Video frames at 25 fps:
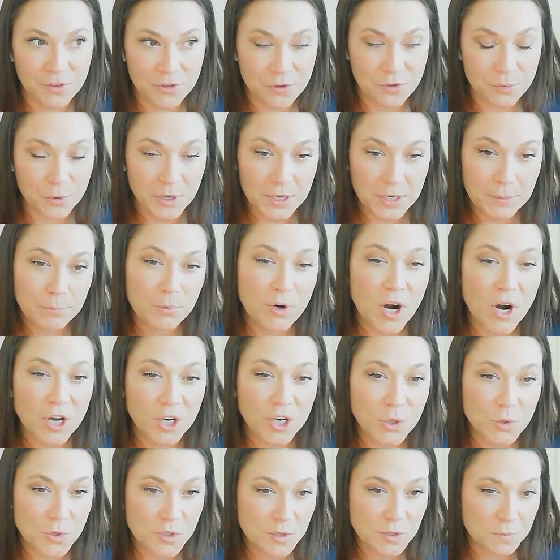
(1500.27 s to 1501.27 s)
3
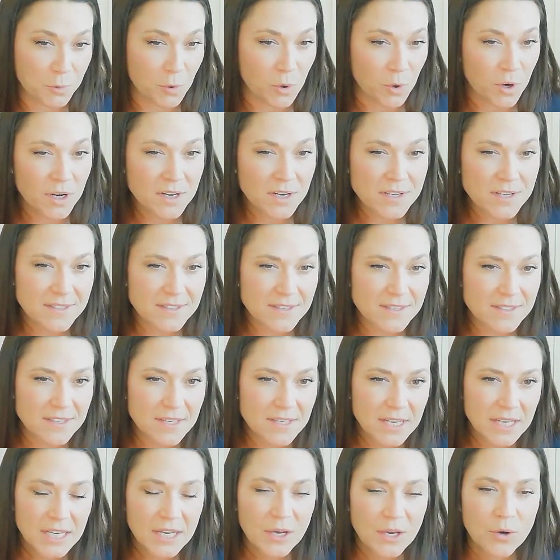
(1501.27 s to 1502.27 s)
Bronco Sports.
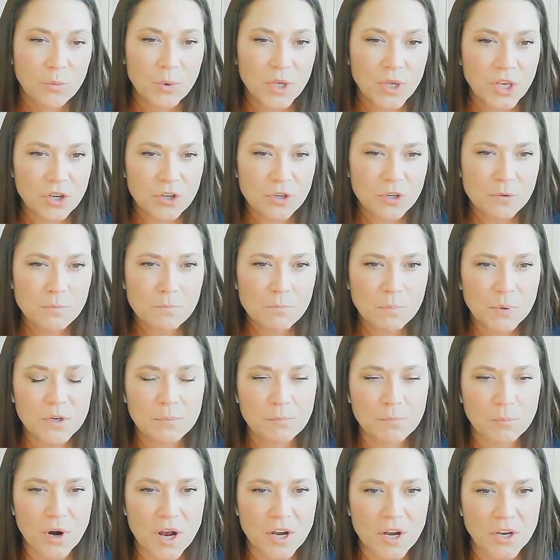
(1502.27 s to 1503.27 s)
We couldn't
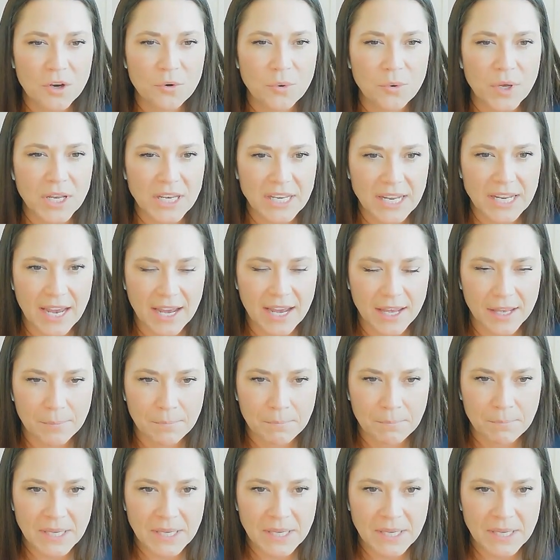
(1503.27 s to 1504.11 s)
put Bronco in yet